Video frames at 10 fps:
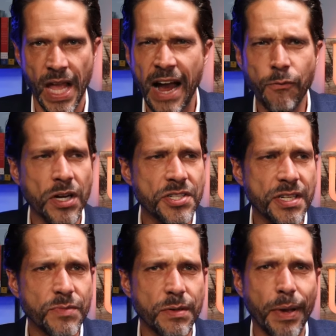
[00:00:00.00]
I've
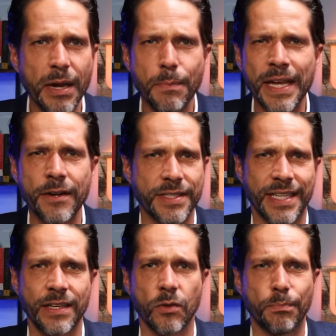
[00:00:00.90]
watched him debate Peter
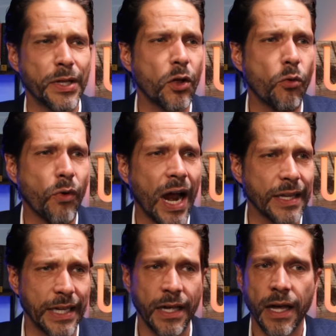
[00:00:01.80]
Thiel, Bill
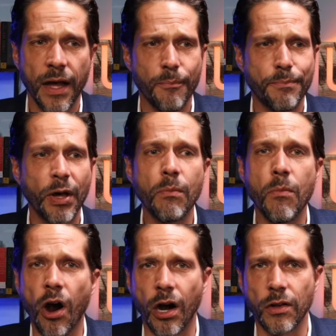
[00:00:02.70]
O'Reilly, Bill
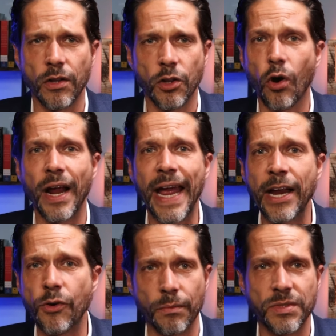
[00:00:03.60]
Maher, Laura
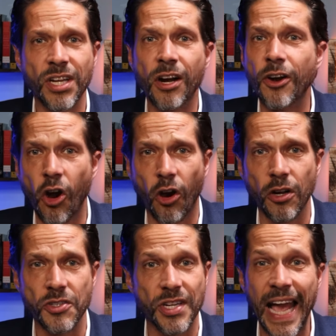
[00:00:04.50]
Ingraham, Tucker
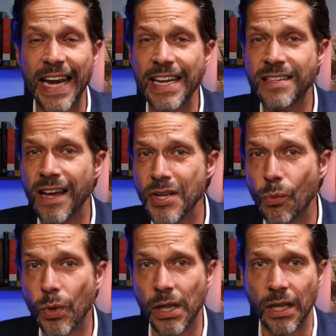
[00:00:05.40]
Carlson, and he does
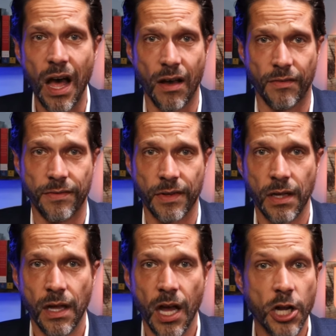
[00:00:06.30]
it with love,
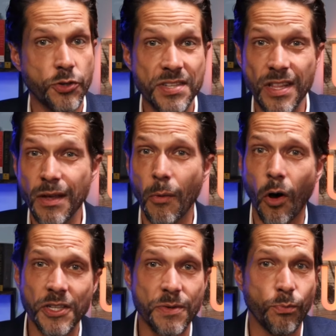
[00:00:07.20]
addressing them
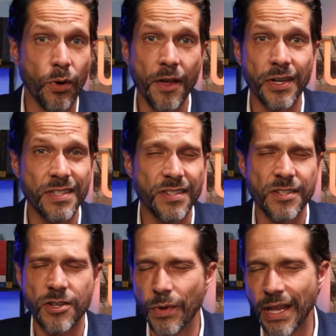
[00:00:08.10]
all as brother and
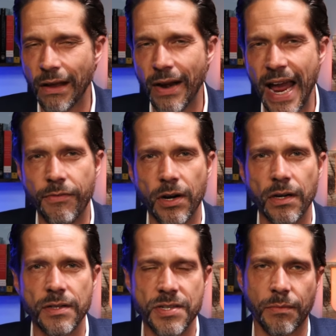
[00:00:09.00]
sister without
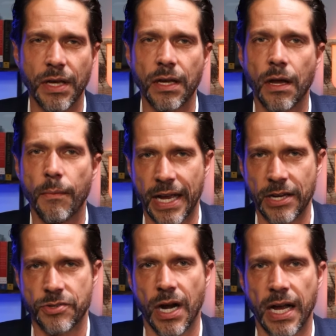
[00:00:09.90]
ever seeming
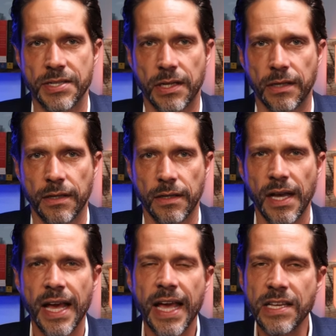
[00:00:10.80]
patronizing.
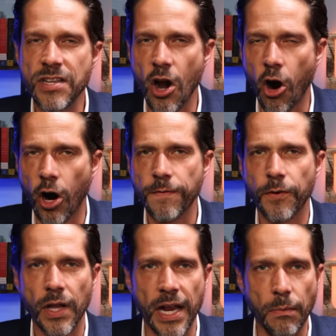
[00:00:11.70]
He's an
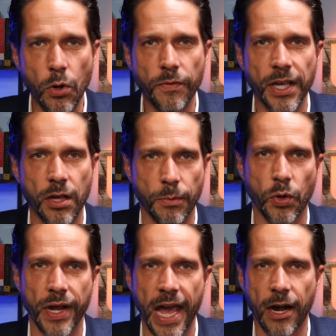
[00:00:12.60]
artful and moving
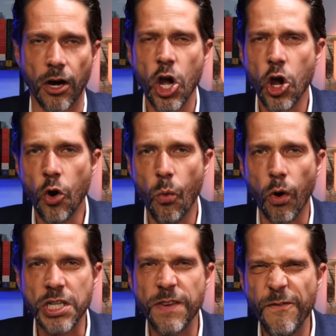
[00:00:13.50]
communicator who
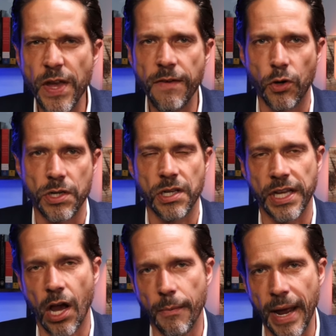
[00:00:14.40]
works
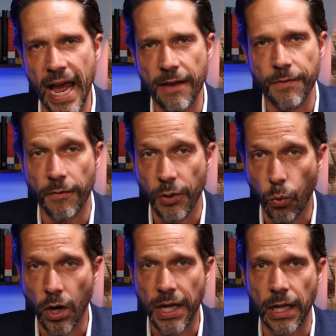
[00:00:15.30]
feverishly on behalf of the
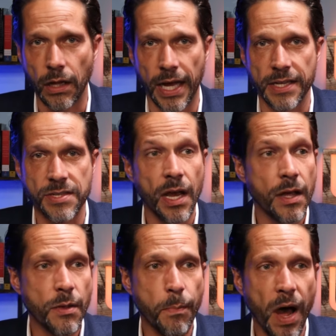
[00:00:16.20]
working class,
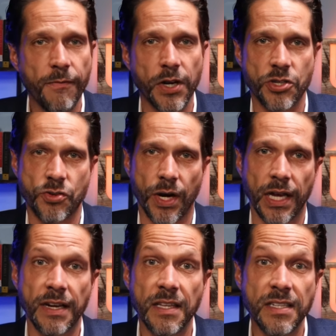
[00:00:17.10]
the
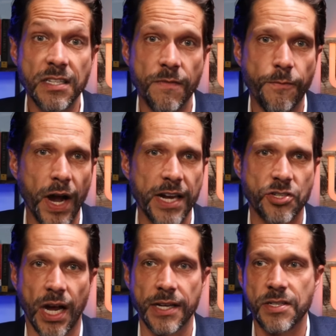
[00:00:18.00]
poverty-stricken, the
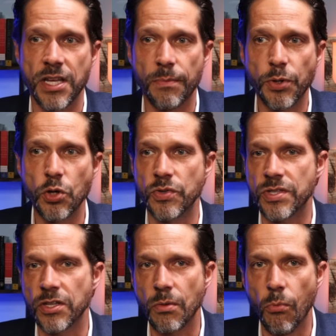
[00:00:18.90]
disenfranchised, the
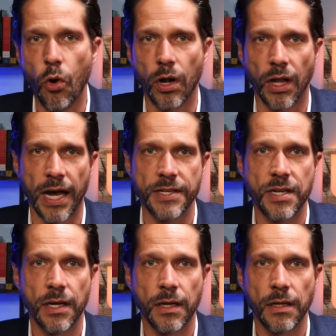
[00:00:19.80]
abused, the
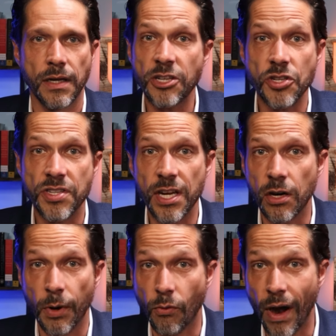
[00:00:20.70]
demoralized, not just
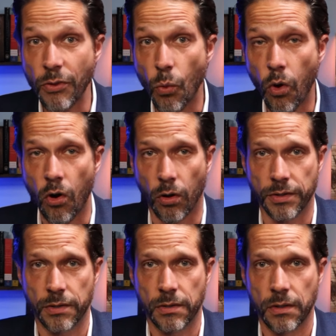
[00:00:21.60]
here, but around the world.